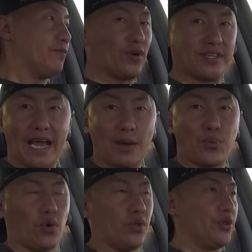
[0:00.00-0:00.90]
For
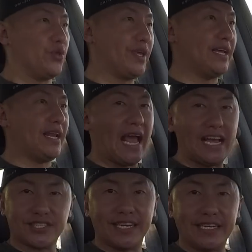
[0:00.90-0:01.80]
example, you get
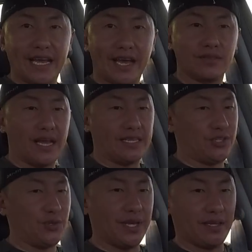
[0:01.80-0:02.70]
HID
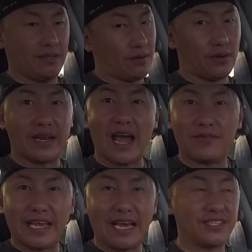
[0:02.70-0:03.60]
headlights, you get,
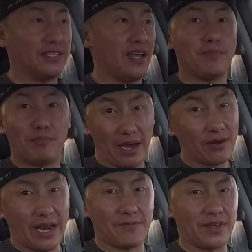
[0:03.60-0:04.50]
navigation, a
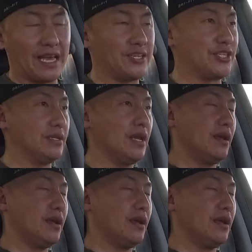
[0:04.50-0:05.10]
better navigation.